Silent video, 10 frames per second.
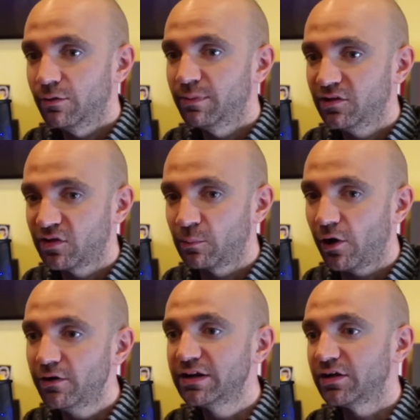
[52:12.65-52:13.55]
Because the
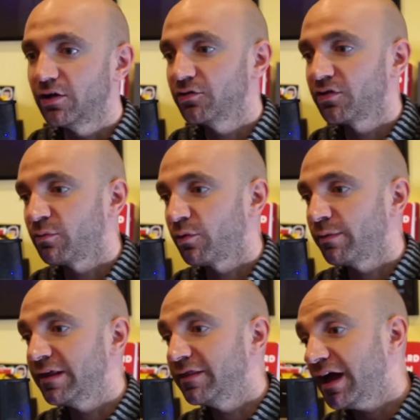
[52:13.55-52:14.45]
party knows that the more
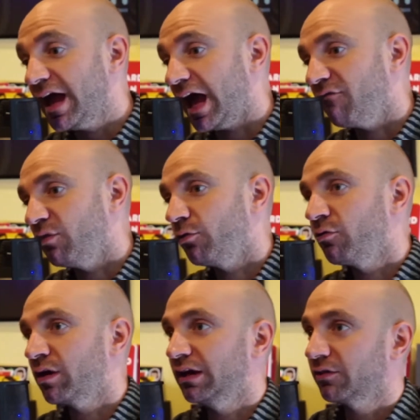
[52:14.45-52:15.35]
money they have, the more
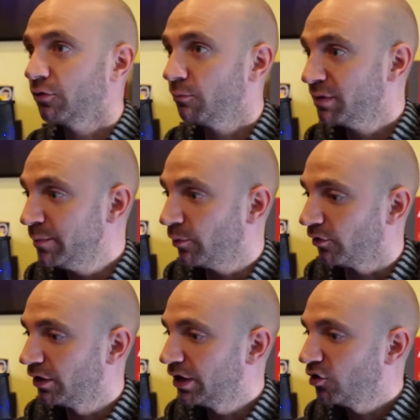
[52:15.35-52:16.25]
they can elect their own
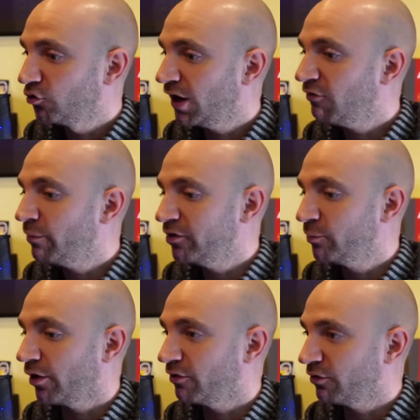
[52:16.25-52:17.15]
people. So everybody's
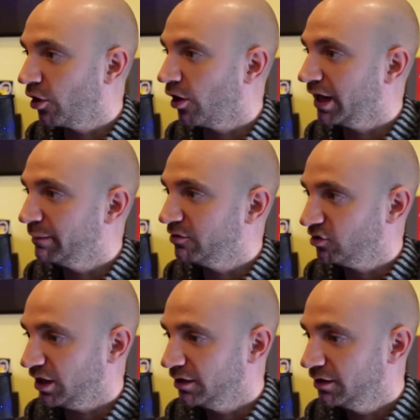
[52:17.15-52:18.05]
part of a cog in a machine.